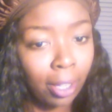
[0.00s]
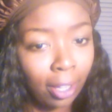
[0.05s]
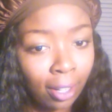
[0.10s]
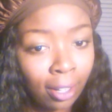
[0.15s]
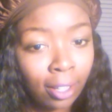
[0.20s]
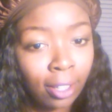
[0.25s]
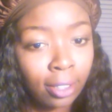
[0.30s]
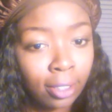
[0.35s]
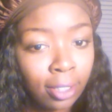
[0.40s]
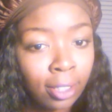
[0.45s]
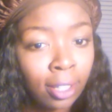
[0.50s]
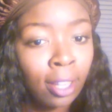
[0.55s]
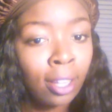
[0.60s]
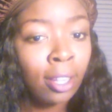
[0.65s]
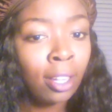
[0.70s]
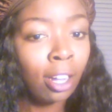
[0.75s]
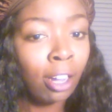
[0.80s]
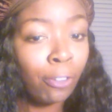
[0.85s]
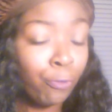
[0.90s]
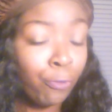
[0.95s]
it is
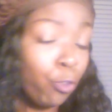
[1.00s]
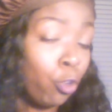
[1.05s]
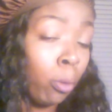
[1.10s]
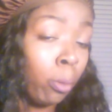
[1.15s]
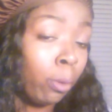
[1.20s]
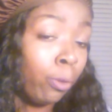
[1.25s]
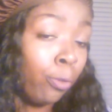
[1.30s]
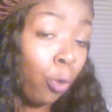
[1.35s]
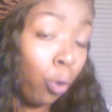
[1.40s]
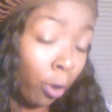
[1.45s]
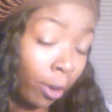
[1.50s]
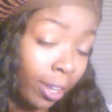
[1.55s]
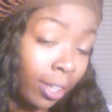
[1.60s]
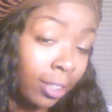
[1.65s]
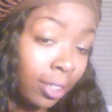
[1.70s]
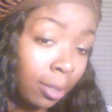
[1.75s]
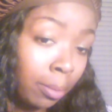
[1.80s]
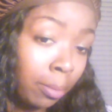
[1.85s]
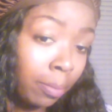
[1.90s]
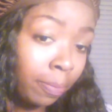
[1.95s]
a form of
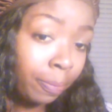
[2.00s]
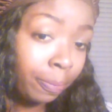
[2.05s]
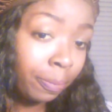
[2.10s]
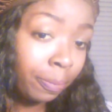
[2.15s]
whoreism.